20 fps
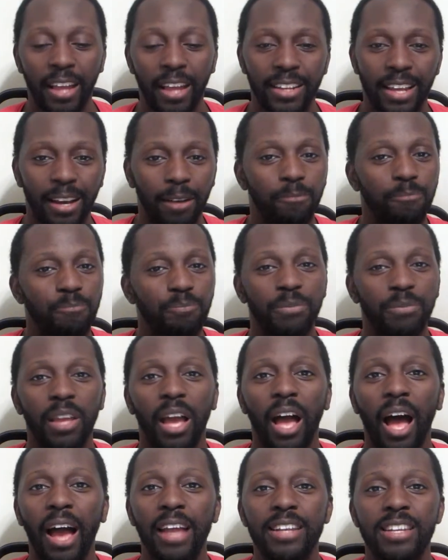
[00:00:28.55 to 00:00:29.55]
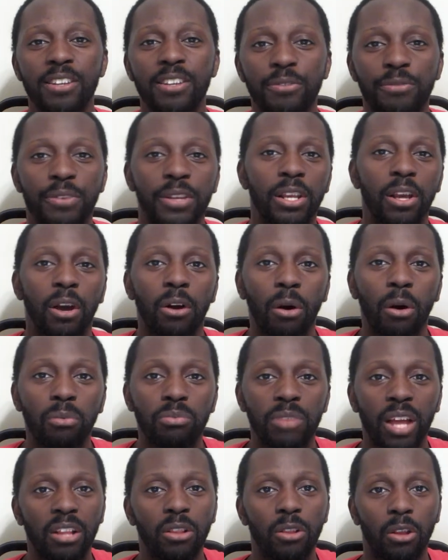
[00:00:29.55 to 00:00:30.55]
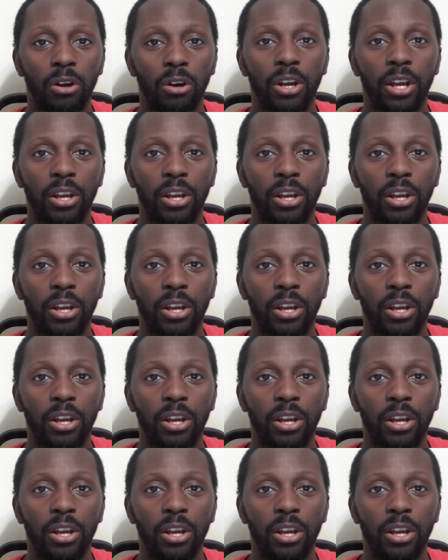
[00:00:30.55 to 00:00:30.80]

Now, I did a video not long